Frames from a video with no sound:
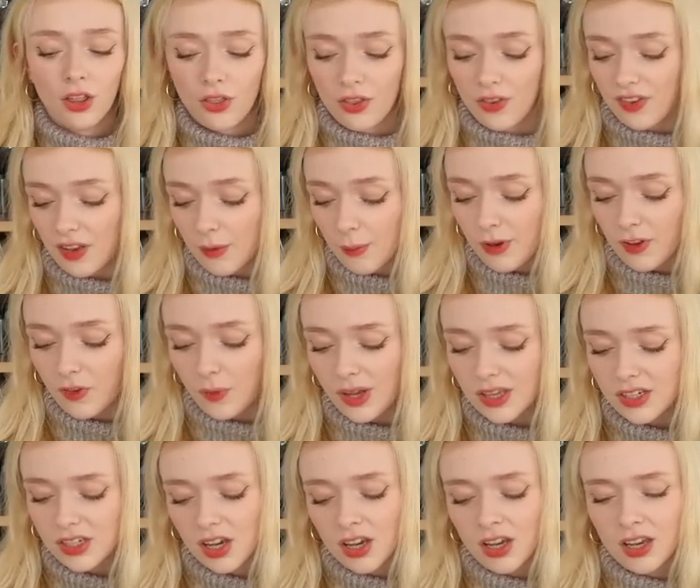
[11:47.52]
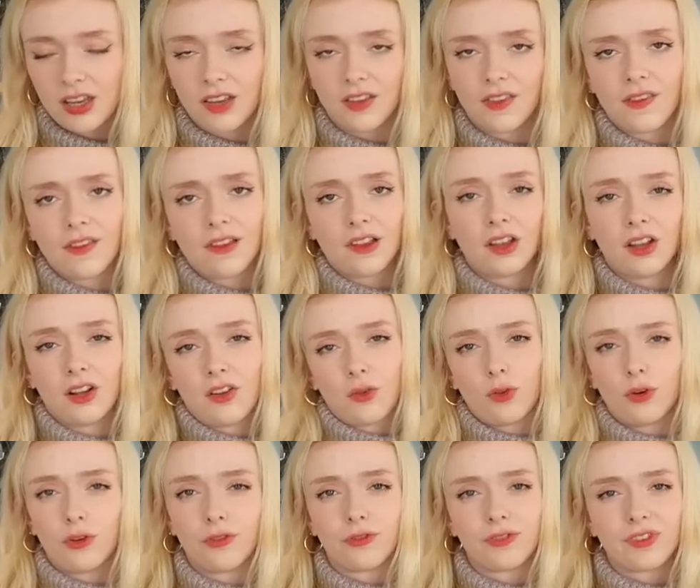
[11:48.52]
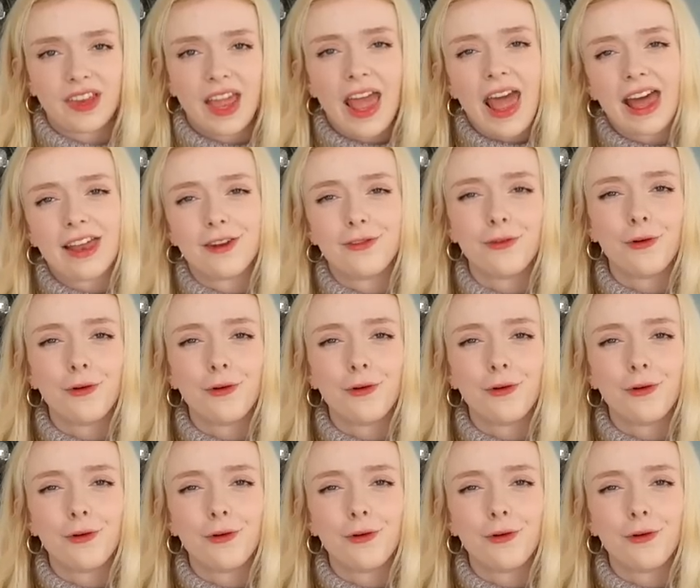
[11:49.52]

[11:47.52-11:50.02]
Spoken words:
The Semper sweater is sort of cared